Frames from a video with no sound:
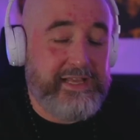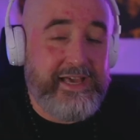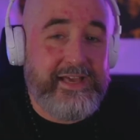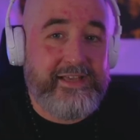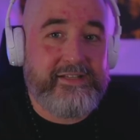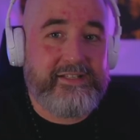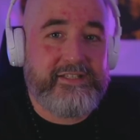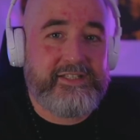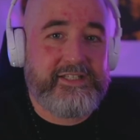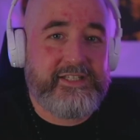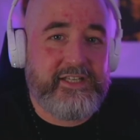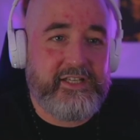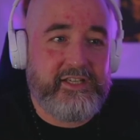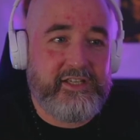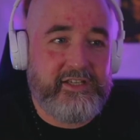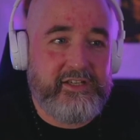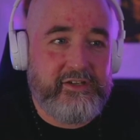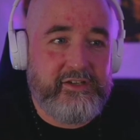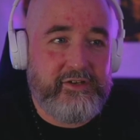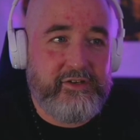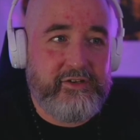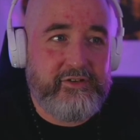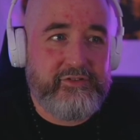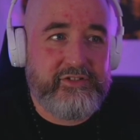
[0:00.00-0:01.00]

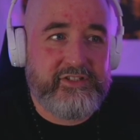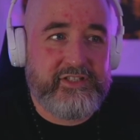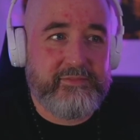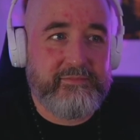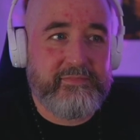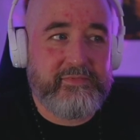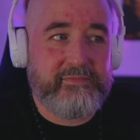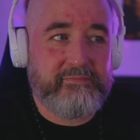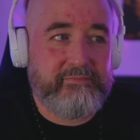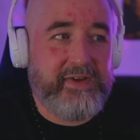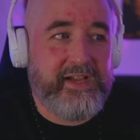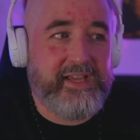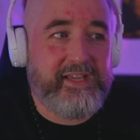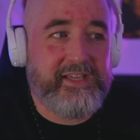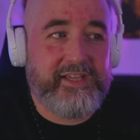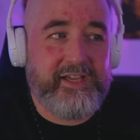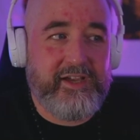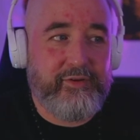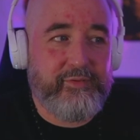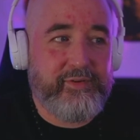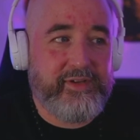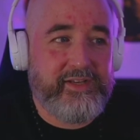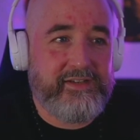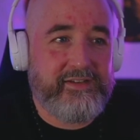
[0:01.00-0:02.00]
Nancy, who's the main
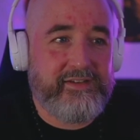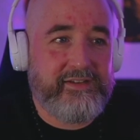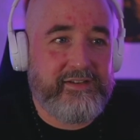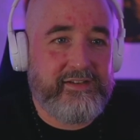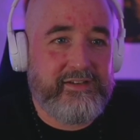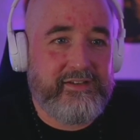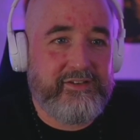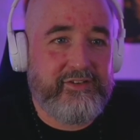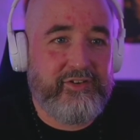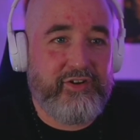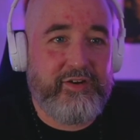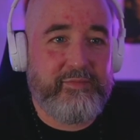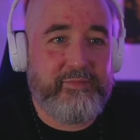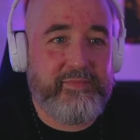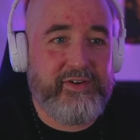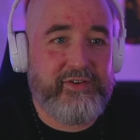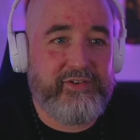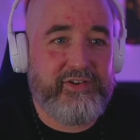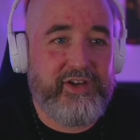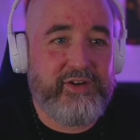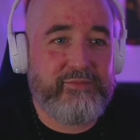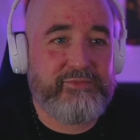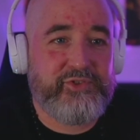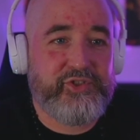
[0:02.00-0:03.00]
girl in
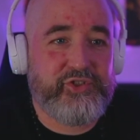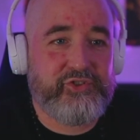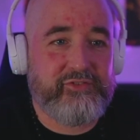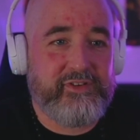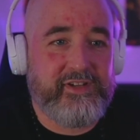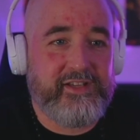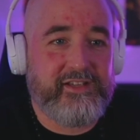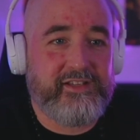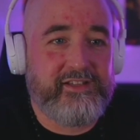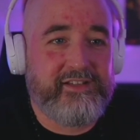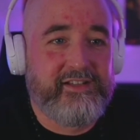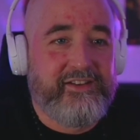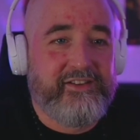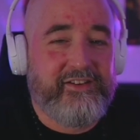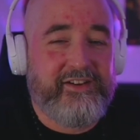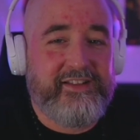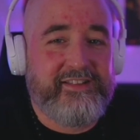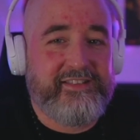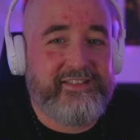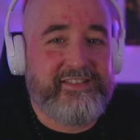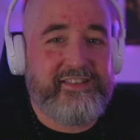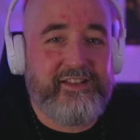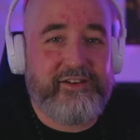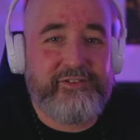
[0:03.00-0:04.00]
Nightmare on Elm Street,
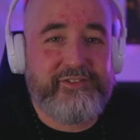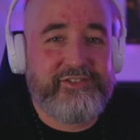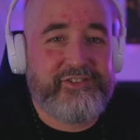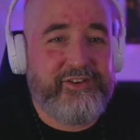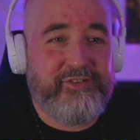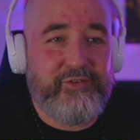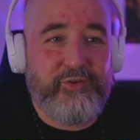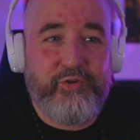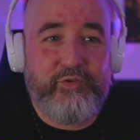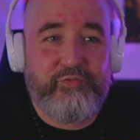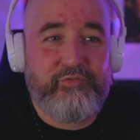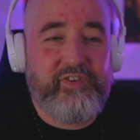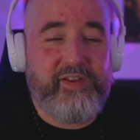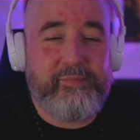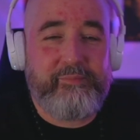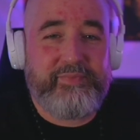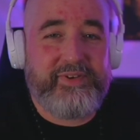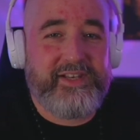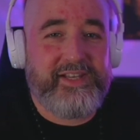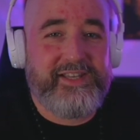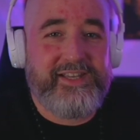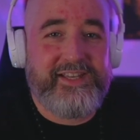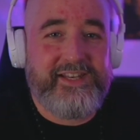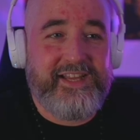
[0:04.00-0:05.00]
like those, or
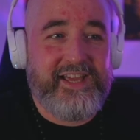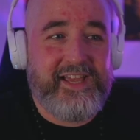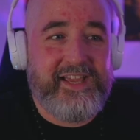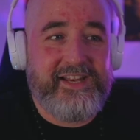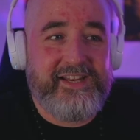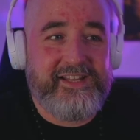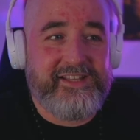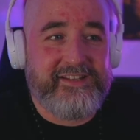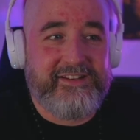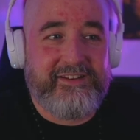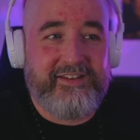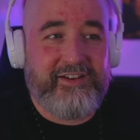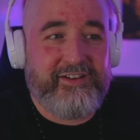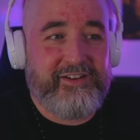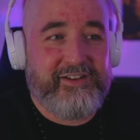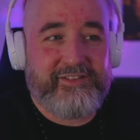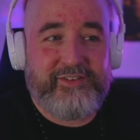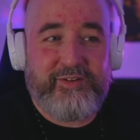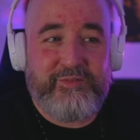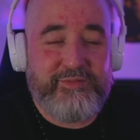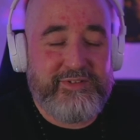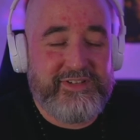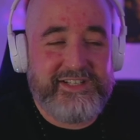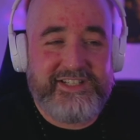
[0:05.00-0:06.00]
Ripley in Alien. Like I
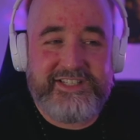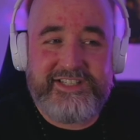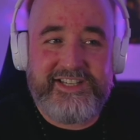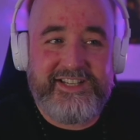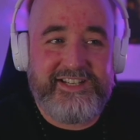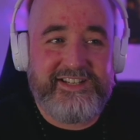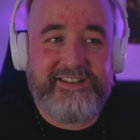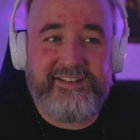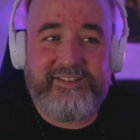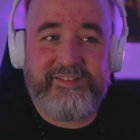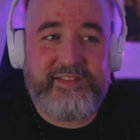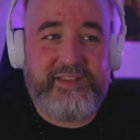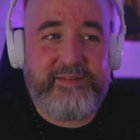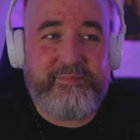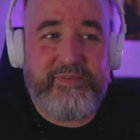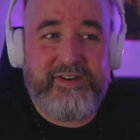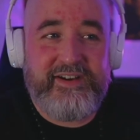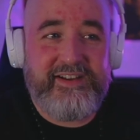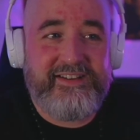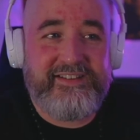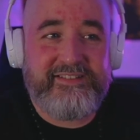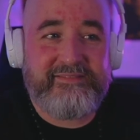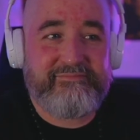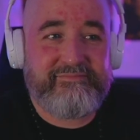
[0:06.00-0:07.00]
don't want to see like they're
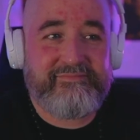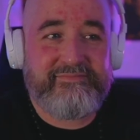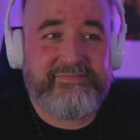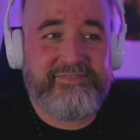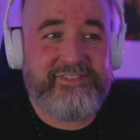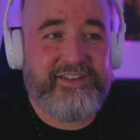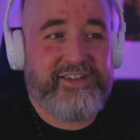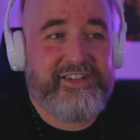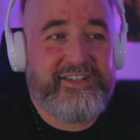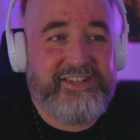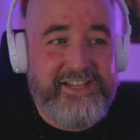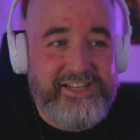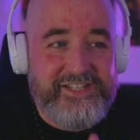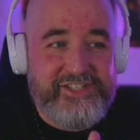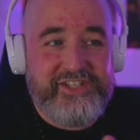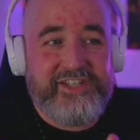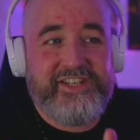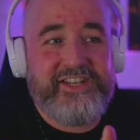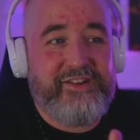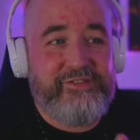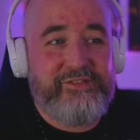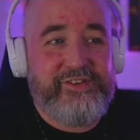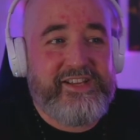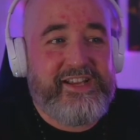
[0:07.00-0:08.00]
my like
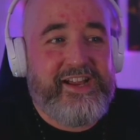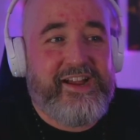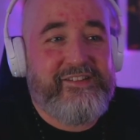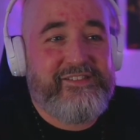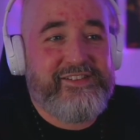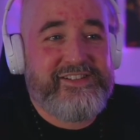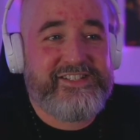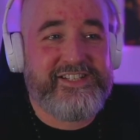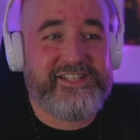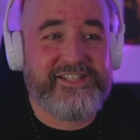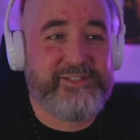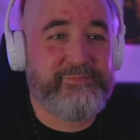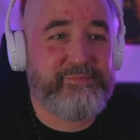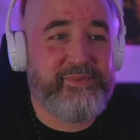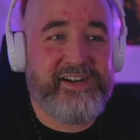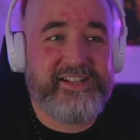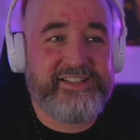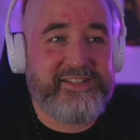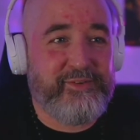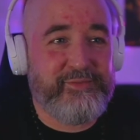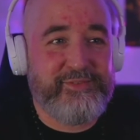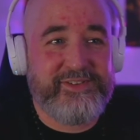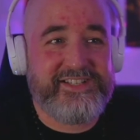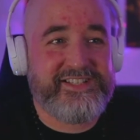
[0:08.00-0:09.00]
legendary characters, but
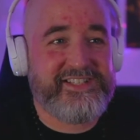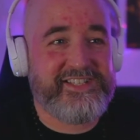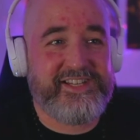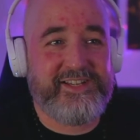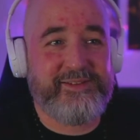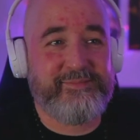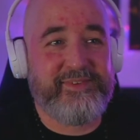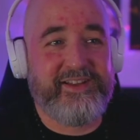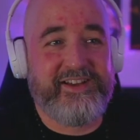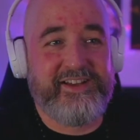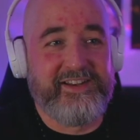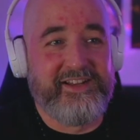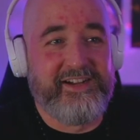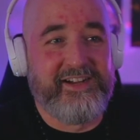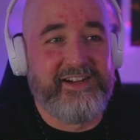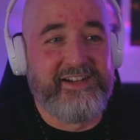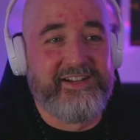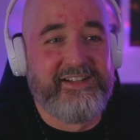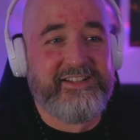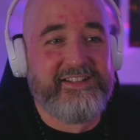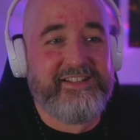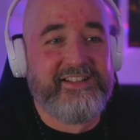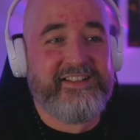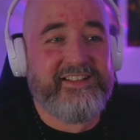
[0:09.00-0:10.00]
I don't want to see them like
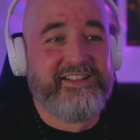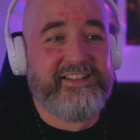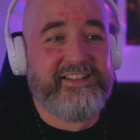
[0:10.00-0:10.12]
that.